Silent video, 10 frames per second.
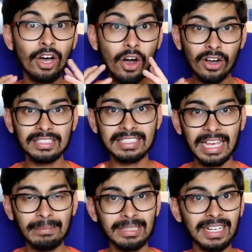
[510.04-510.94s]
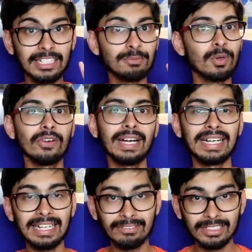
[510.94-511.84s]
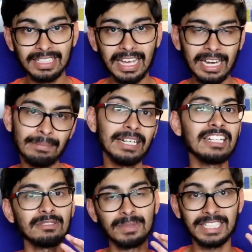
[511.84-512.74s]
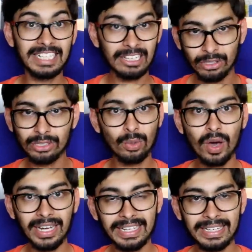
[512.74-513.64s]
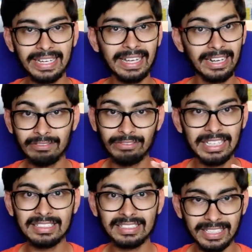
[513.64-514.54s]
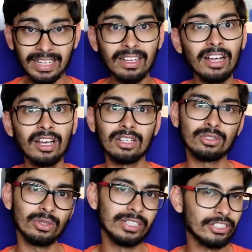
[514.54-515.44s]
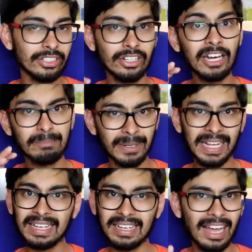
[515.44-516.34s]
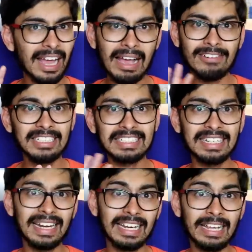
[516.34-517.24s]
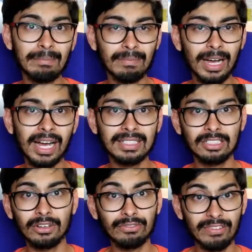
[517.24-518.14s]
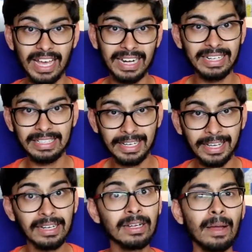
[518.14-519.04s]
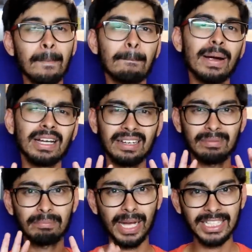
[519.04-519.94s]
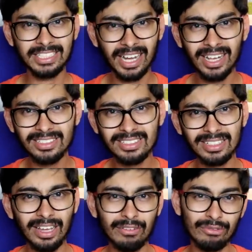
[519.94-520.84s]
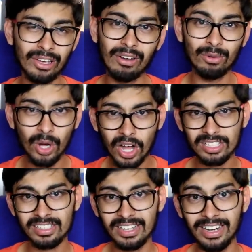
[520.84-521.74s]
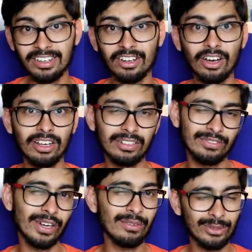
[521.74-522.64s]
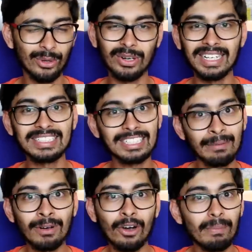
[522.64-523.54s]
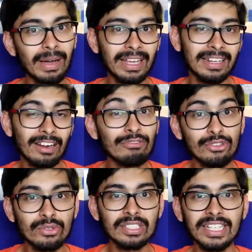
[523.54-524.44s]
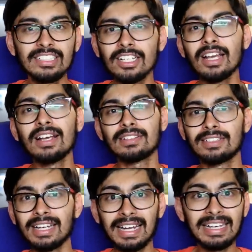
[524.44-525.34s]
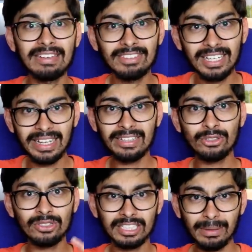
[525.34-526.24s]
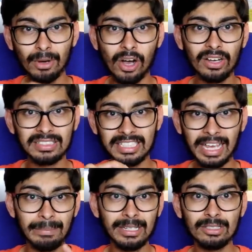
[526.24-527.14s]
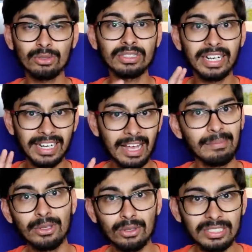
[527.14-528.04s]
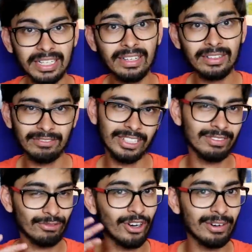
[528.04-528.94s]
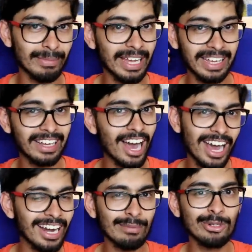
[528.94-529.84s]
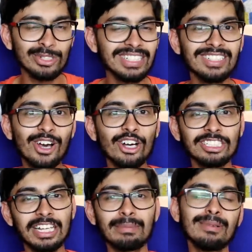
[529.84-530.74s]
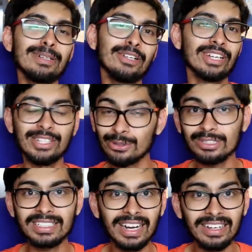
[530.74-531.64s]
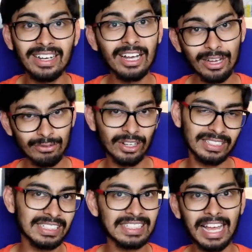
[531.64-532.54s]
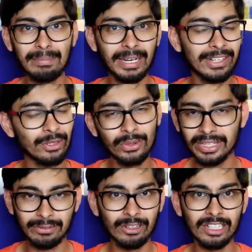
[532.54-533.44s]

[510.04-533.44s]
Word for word: the aux cable that is provided with the helmet is pretty good quality and feels thick, so it should not break. I haven't seen any marks of wear and tear, but by chance if you have lost it or if you have torn it somehow by rough usage, then I'll leave the link to some aux cables too that I'm using with for my car. I'm using the aux cable, but you can use that for this helmet too. It